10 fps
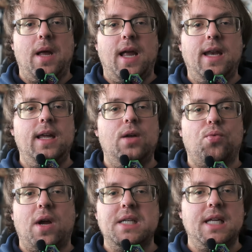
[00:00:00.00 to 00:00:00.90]
any
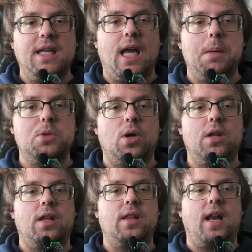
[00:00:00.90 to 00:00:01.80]
racing games or
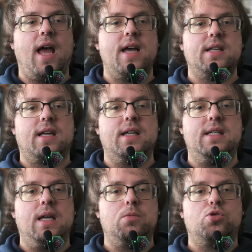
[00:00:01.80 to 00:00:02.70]
anything that has like a
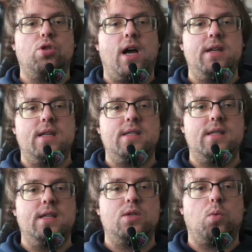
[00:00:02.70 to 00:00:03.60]
deep draw
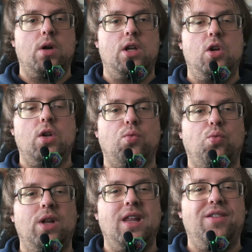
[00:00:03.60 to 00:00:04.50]
distance where you can really